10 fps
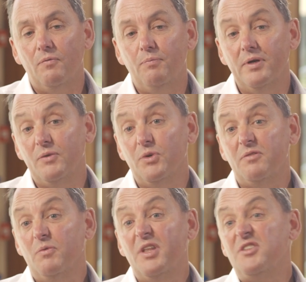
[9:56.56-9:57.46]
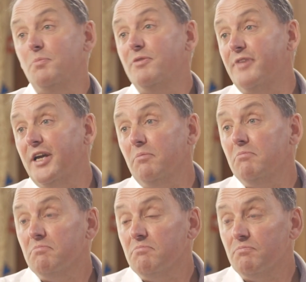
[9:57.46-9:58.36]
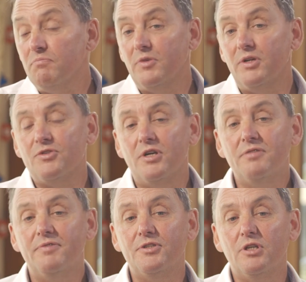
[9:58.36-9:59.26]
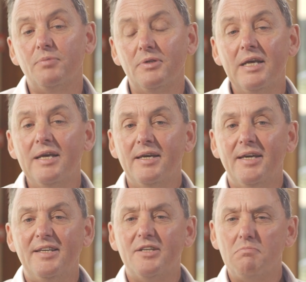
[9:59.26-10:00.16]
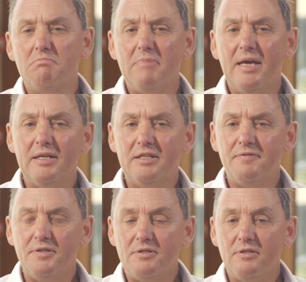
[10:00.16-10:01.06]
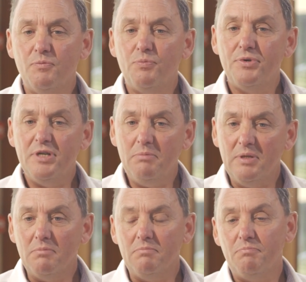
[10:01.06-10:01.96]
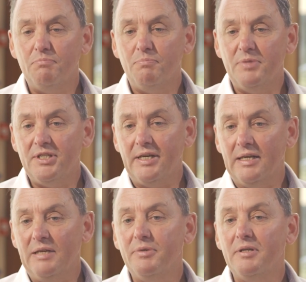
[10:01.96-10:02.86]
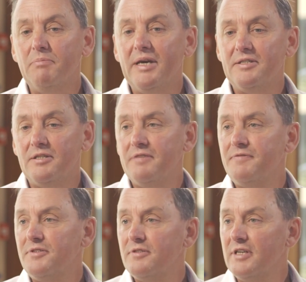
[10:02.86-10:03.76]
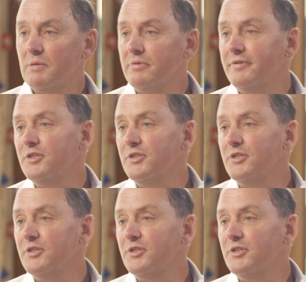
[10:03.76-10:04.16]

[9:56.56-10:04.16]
building with a timber frame construction, for example. It doesn't make a difference to the premium particularly, but it makes a difference to the number of